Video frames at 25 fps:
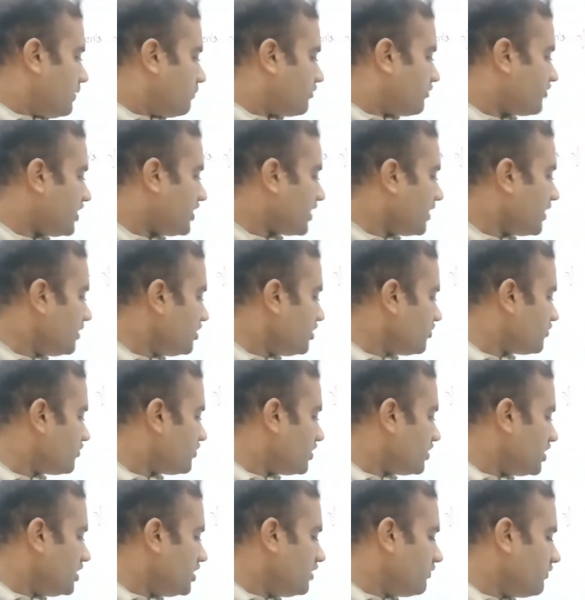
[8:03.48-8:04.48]
The second
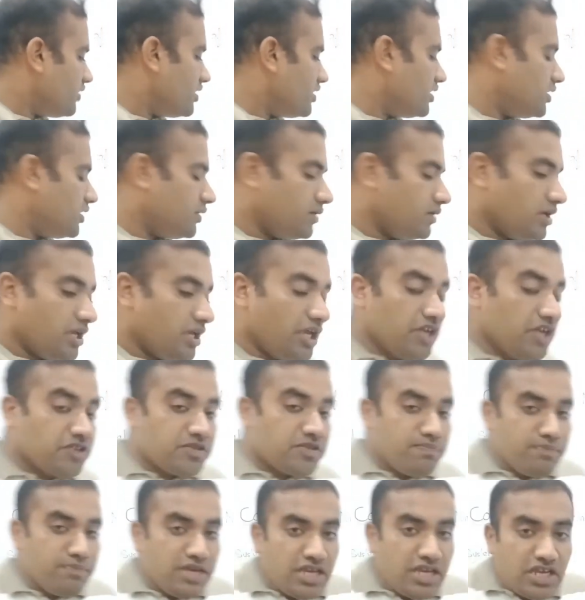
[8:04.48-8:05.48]
is invariant.
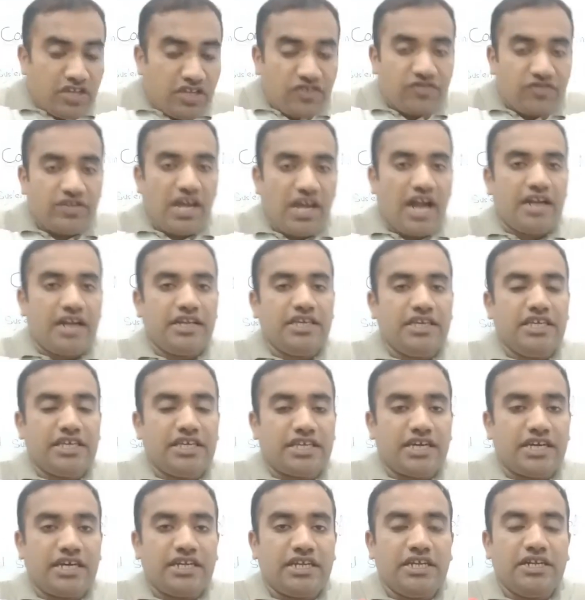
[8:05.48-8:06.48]
It means that
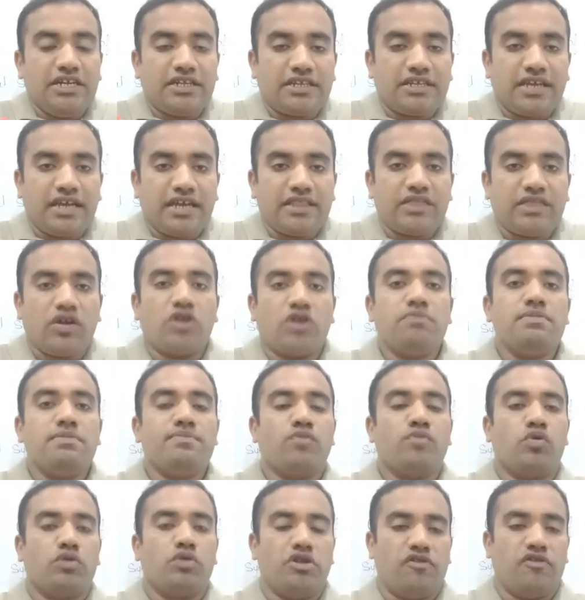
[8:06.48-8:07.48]
it cannot be
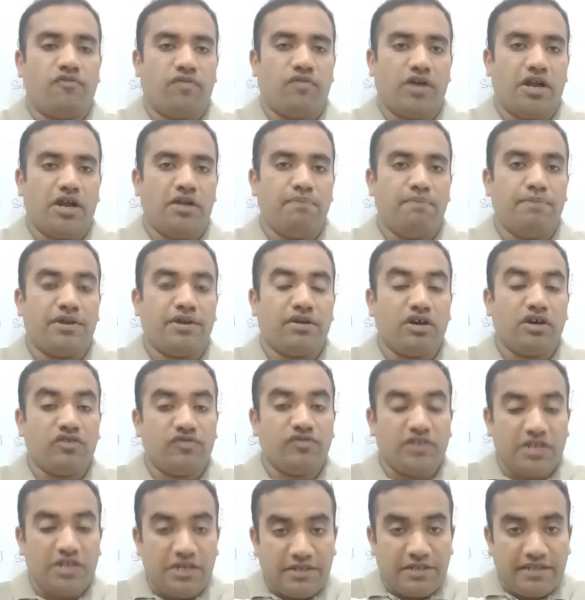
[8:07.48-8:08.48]
modified
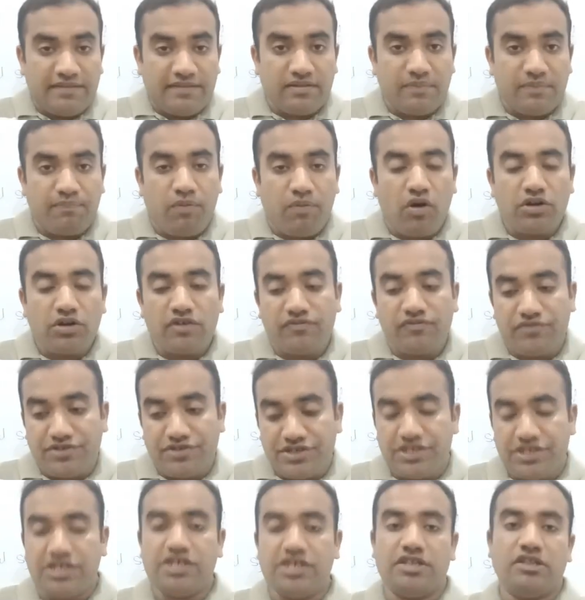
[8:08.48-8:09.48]
because it is a part
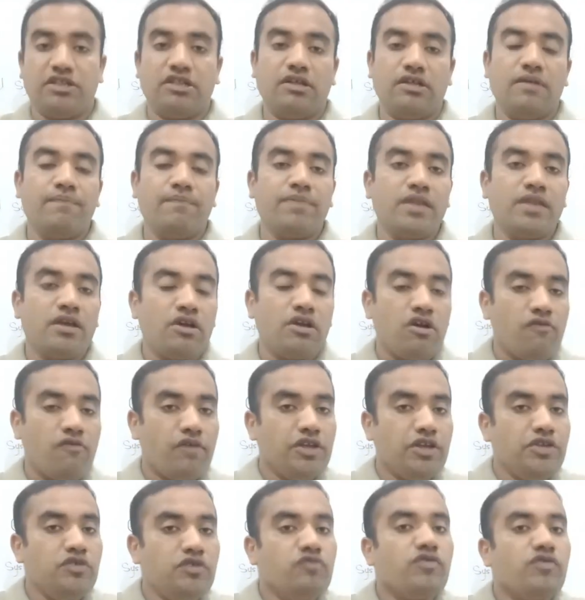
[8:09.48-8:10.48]
of gene.
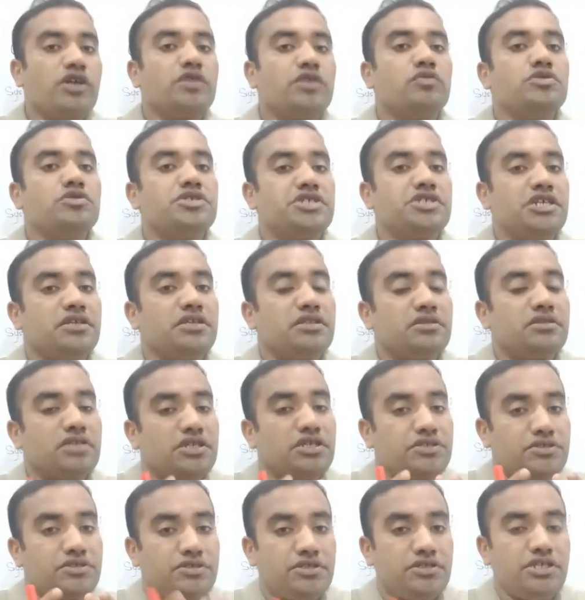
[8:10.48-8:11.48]
When you want to change
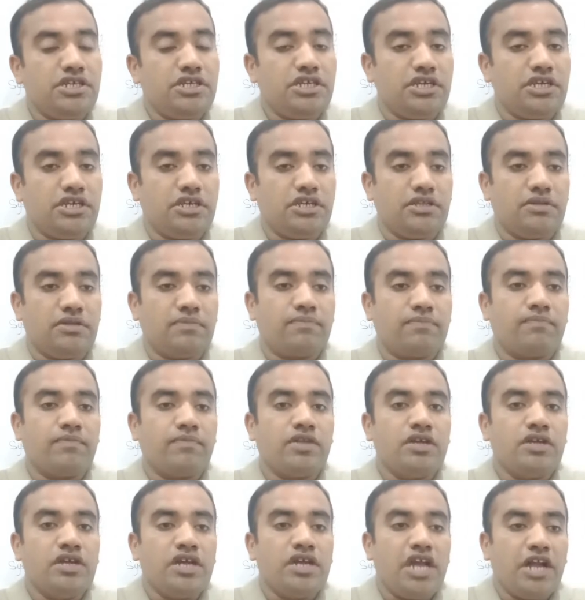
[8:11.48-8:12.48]
the gene,
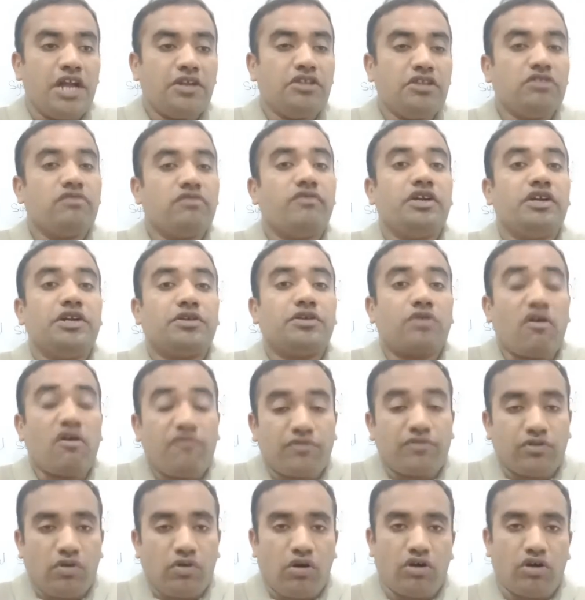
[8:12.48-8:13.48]
it is a very
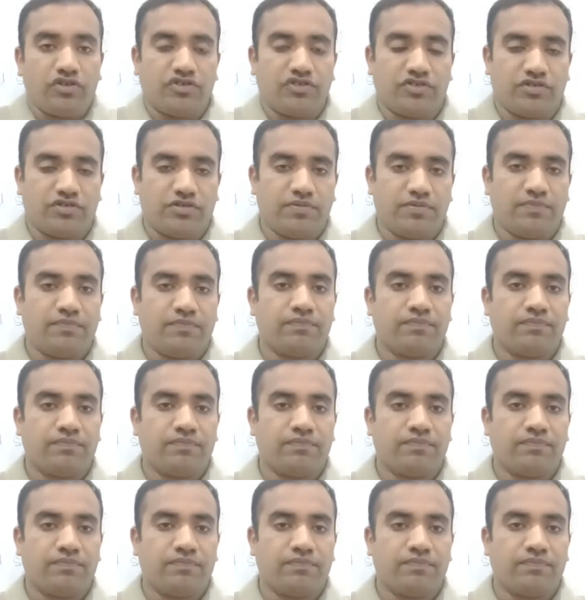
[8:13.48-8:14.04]
tough task.